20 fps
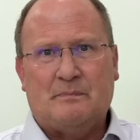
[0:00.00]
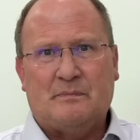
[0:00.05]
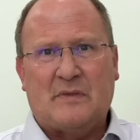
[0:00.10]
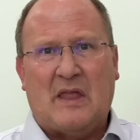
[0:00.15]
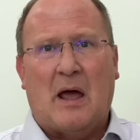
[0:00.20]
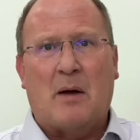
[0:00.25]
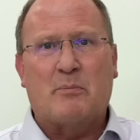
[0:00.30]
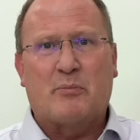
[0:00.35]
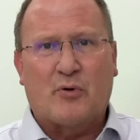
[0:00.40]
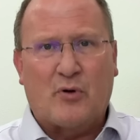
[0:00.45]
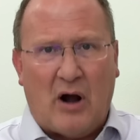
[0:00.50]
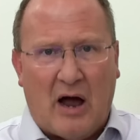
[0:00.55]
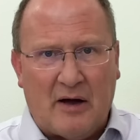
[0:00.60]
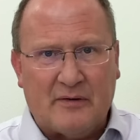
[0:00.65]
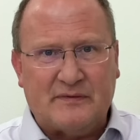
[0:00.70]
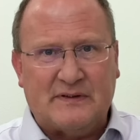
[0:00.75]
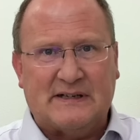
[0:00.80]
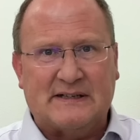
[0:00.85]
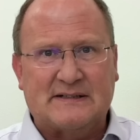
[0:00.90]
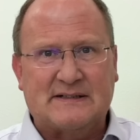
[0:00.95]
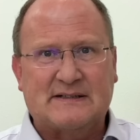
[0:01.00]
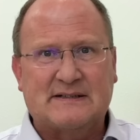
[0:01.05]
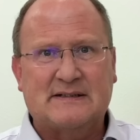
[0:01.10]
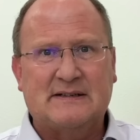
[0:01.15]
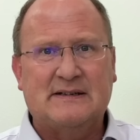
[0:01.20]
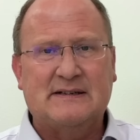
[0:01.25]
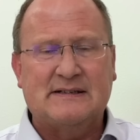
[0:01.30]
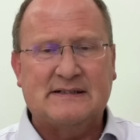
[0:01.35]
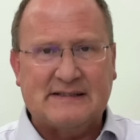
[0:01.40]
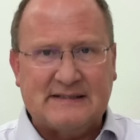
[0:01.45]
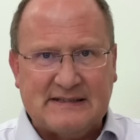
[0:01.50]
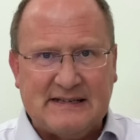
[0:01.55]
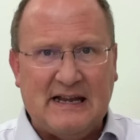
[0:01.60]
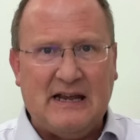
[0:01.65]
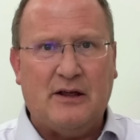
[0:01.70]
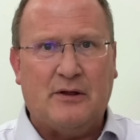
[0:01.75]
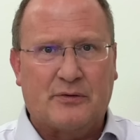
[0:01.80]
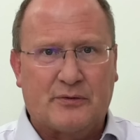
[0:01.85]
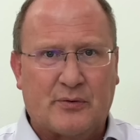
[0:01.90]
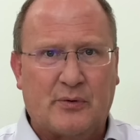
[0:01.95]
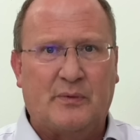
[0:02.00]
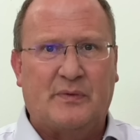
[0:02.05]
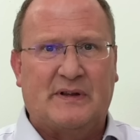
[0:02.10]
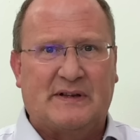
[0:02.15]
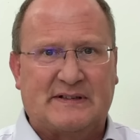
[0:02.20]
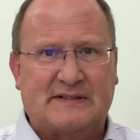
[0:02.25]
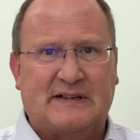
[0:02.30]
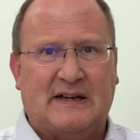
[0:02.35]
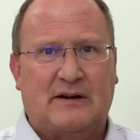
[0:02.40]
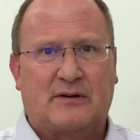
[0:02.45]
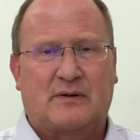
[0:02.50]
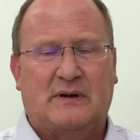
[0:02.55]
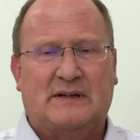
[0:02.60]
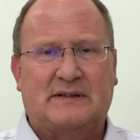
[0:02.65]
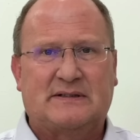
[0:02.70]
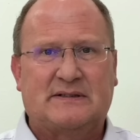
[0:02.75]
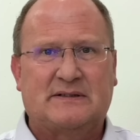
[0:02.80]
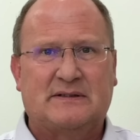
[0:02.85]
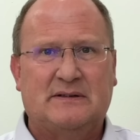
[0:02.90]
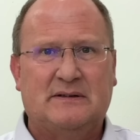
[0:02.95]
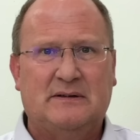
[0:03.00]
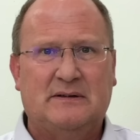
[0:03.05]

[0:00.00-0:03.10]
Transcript: that prophets see through the secrets?